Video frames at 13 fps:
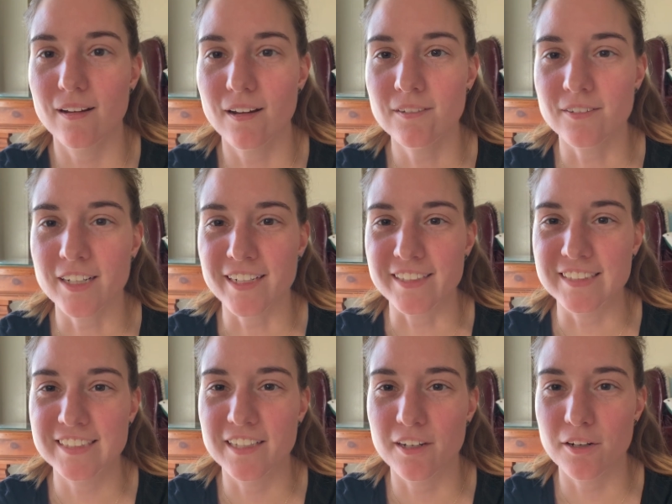All right,
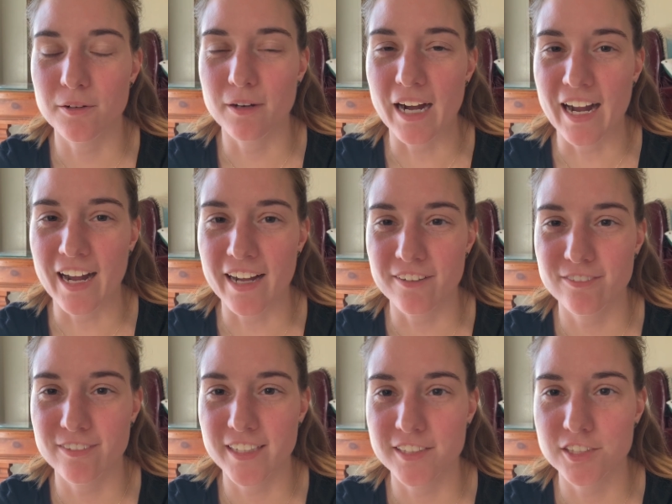so I
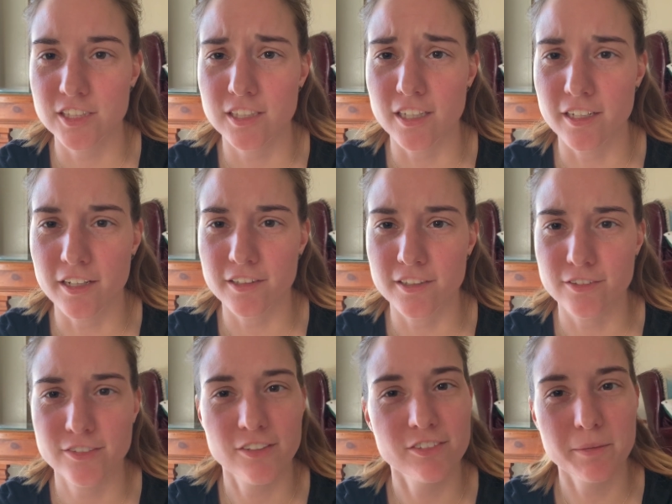finished another
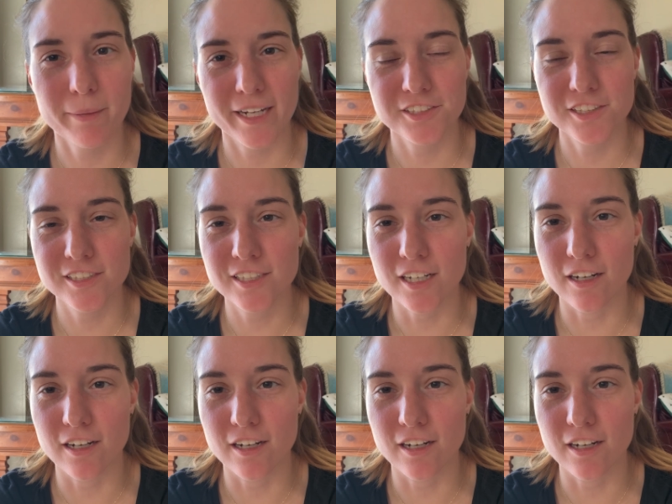50 pages